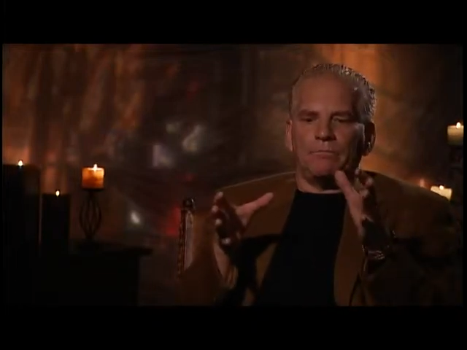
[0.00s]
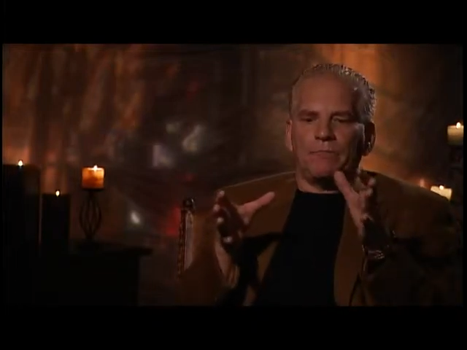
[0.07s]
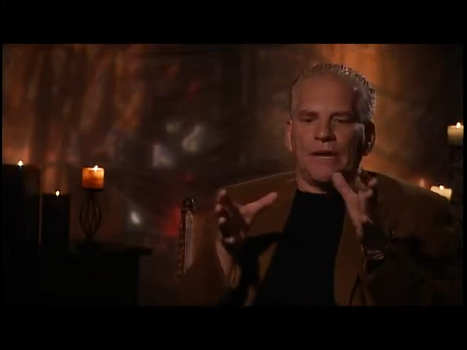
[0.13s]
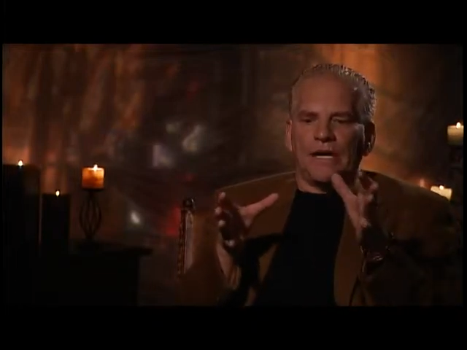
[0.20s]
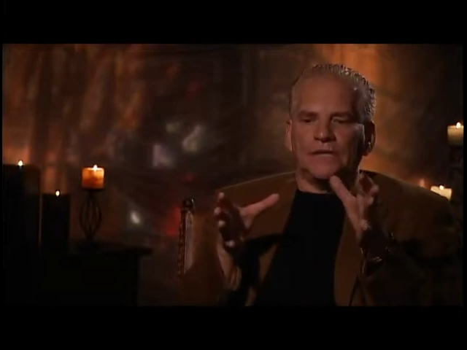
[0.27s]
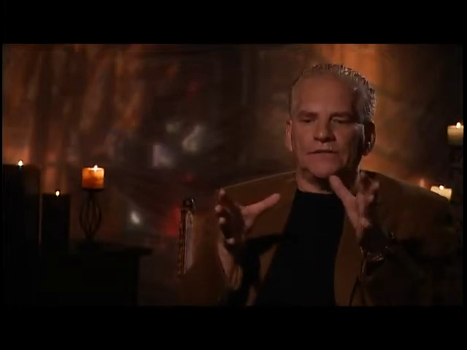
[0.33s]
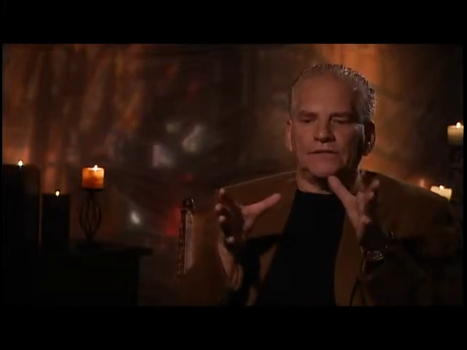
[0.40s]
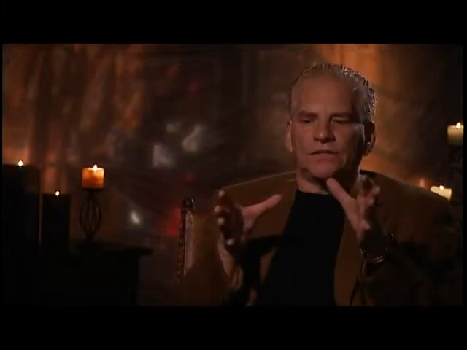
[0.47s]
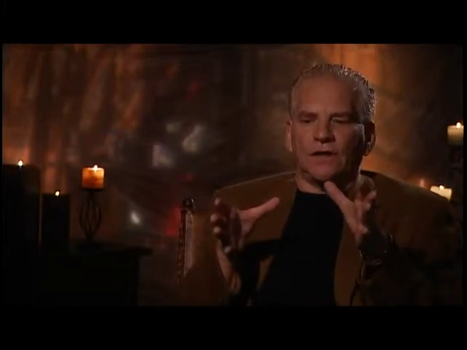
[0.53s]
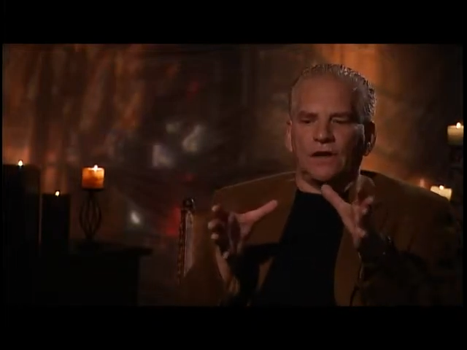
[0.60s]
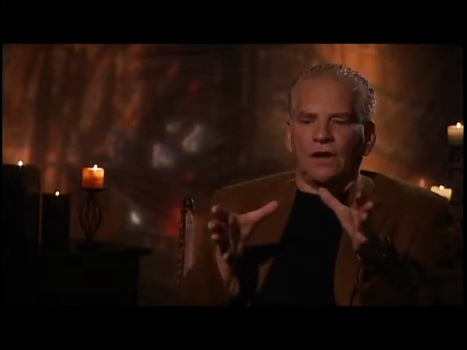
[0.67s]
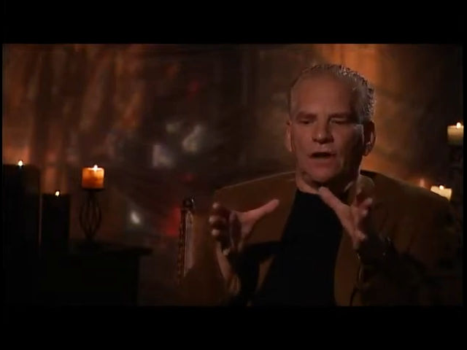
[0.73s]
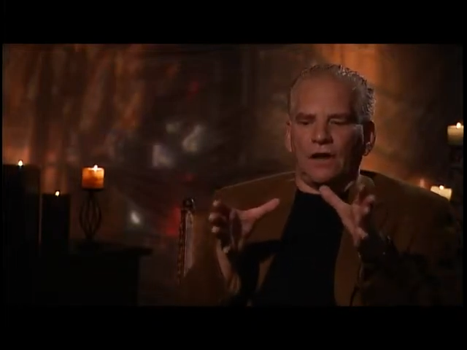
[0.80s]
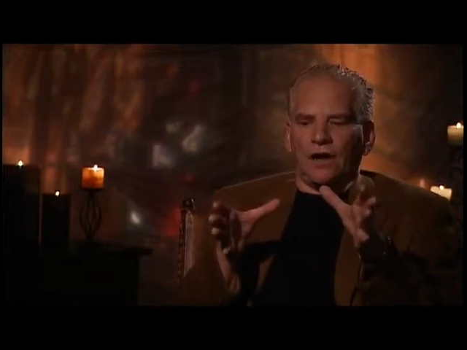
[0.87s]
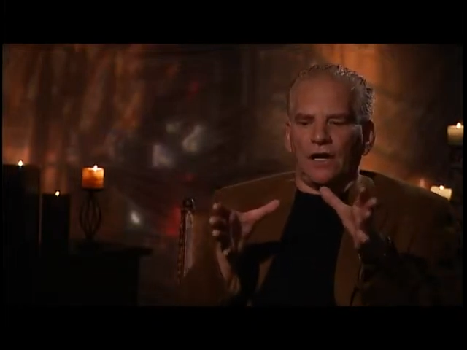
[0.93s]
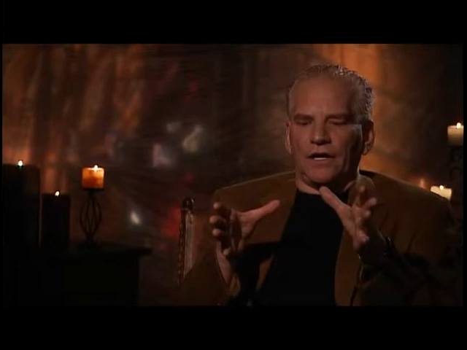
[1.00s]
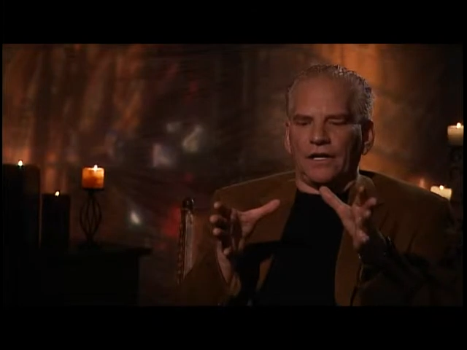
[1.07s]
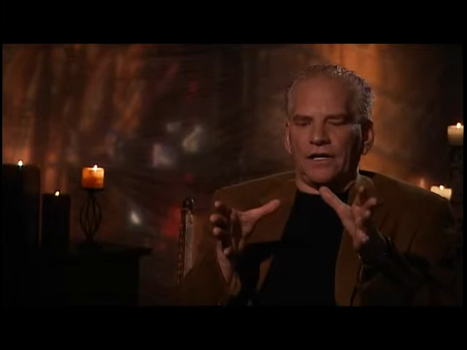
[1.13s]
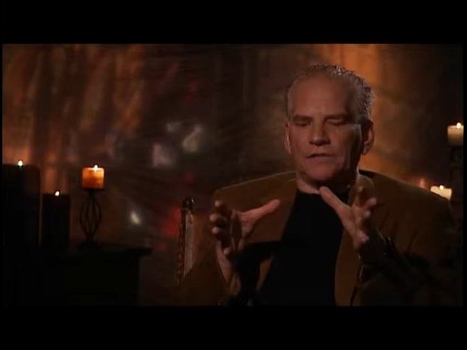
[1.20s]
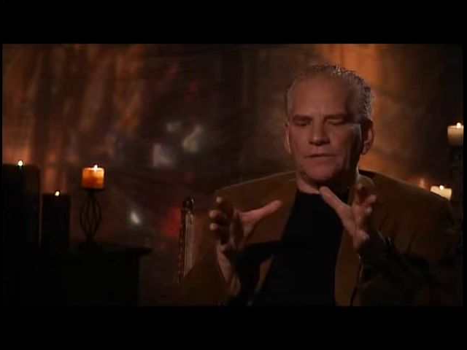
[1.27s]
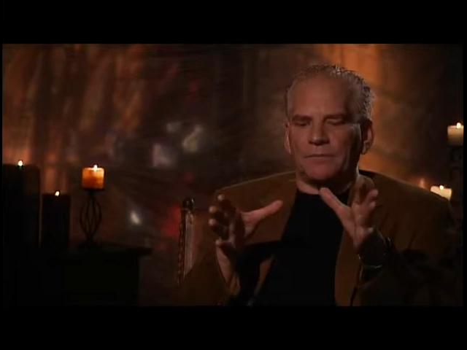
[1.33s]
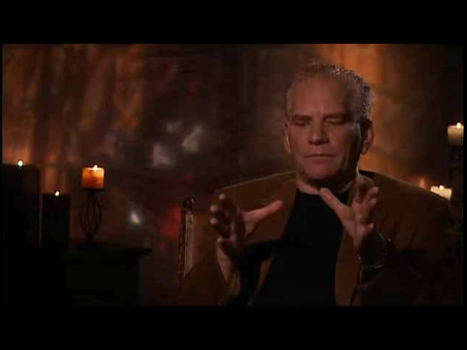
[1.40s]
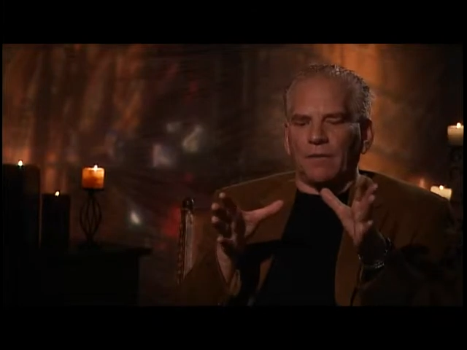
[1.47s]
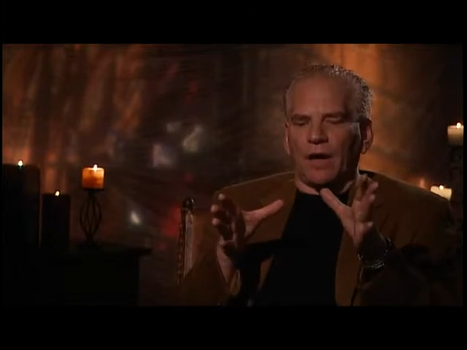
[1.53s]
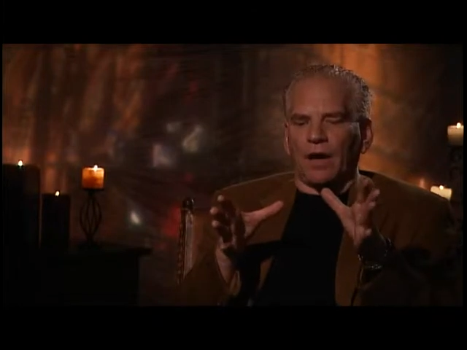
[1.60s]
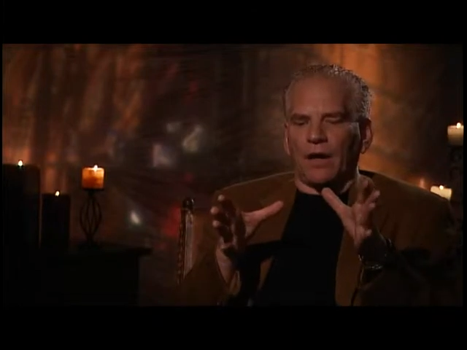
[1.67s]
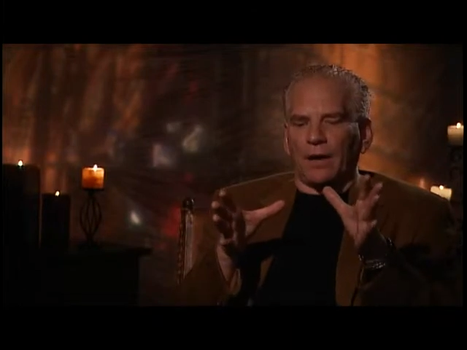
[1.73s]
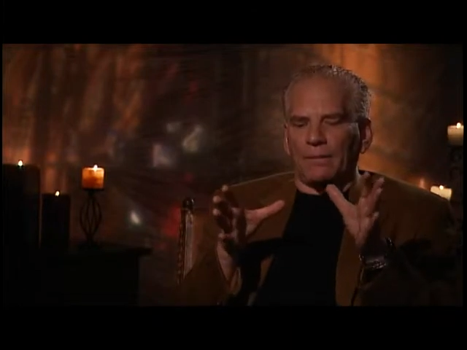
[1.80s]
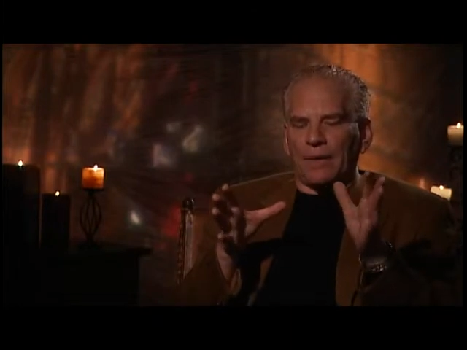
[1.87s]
based on, it's a, a,